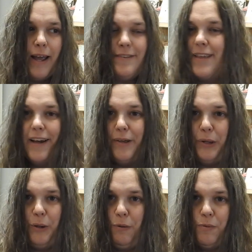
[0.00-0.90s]
it's not going
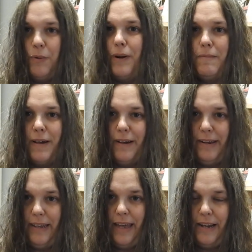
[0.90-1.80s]
to go through and I'm not going
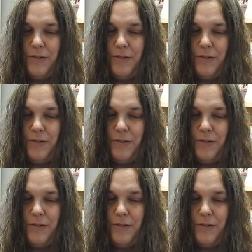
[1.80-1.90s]
to get it.